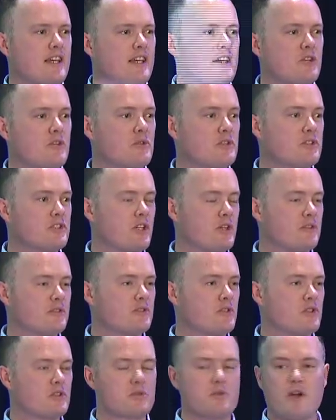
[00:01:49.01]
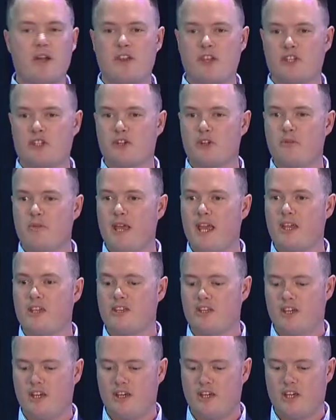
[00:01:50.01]
also, of course, where this could be
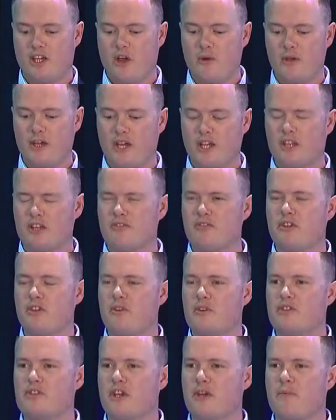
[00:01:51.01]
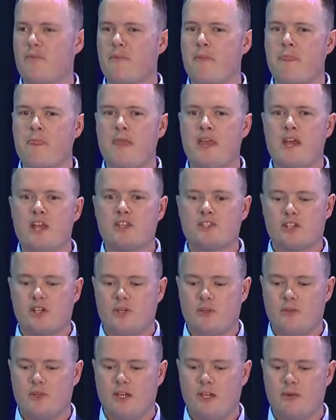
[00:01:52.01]
going in the future.
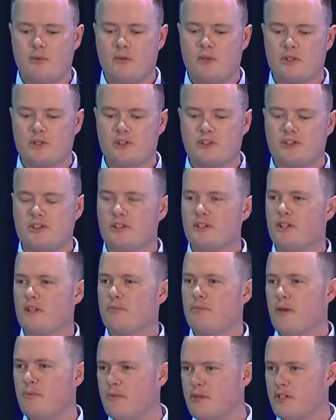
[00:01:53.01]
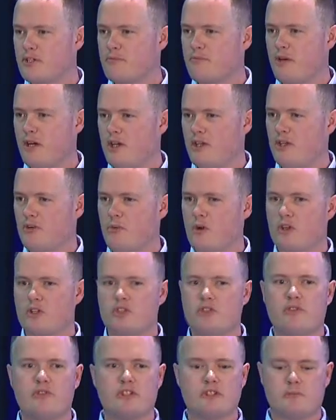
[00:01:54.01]
So it was published by the World
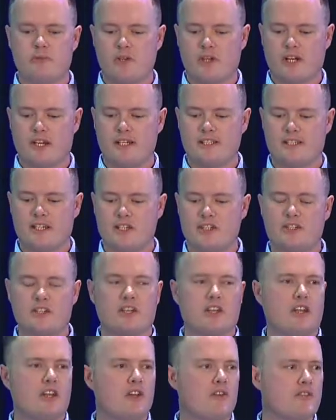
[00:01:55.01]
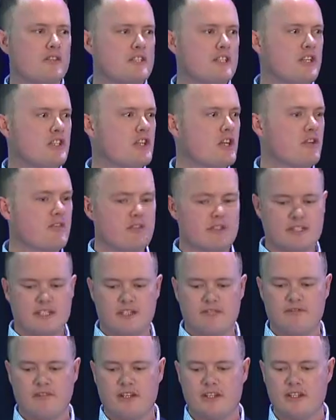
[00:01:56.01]
Tourism Organization and obviously
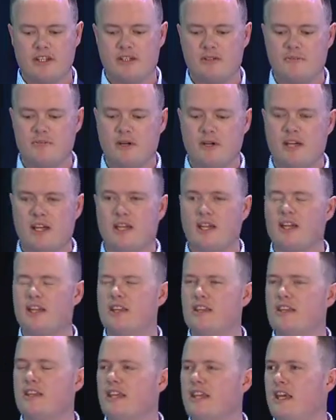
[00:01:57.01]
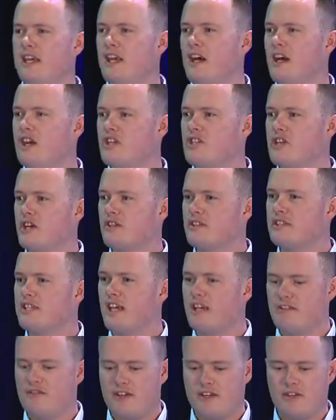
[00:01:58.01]
generously funded by the
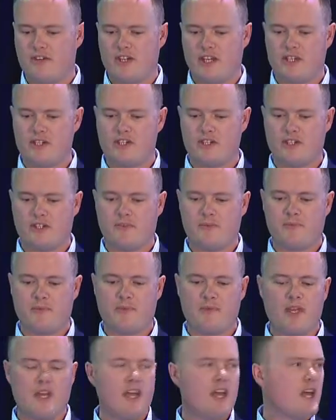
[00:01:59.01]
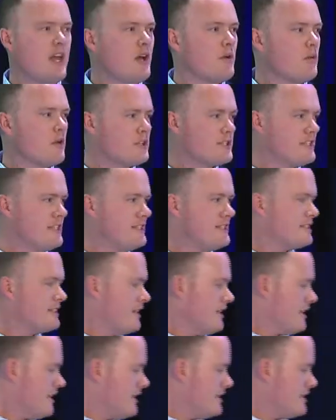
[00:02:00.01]
IGLTA Foundation. What's
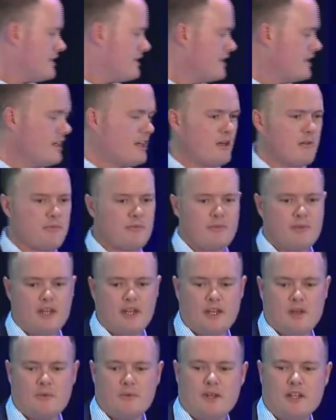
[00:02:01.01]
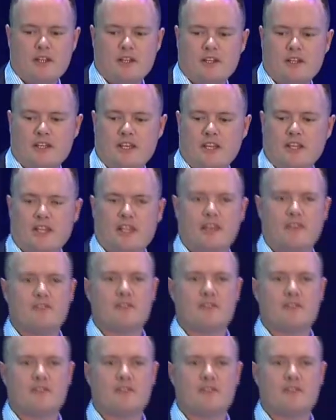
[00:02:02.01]
inside? Well, it gives